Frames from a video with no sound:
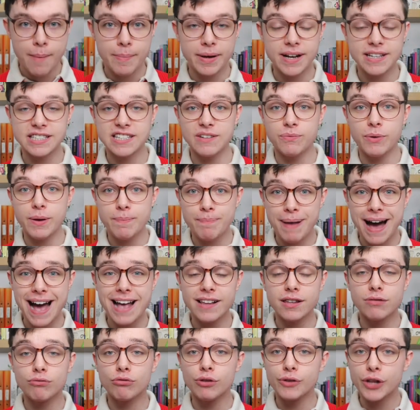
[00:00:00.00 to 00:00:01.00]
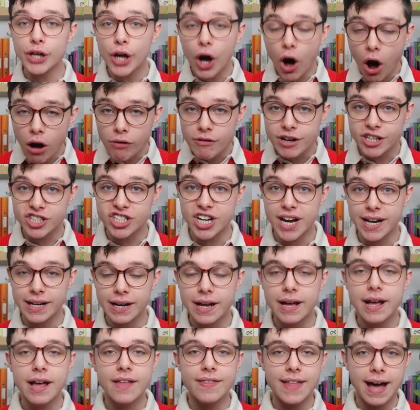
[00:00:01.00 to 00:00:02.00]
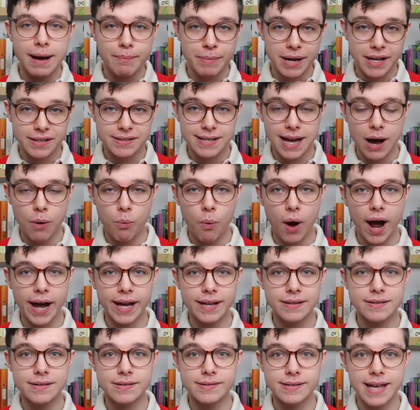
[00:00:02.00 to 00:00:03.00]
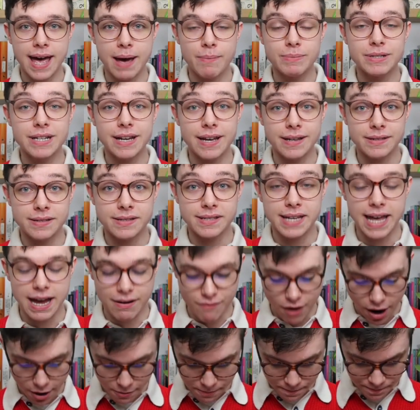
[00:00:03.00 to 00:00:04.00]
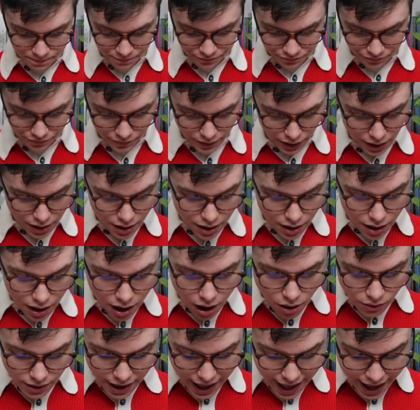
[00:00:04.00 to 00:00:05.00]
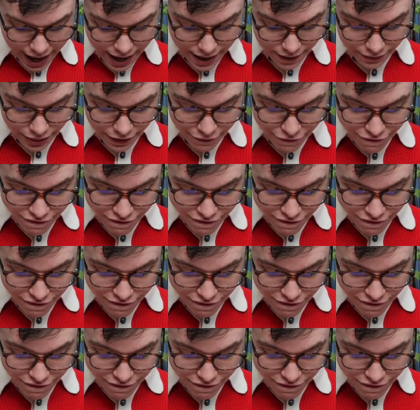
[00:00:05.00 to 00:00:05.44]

because if we pass through the origin, that means our y-intercept is zero. Okay, the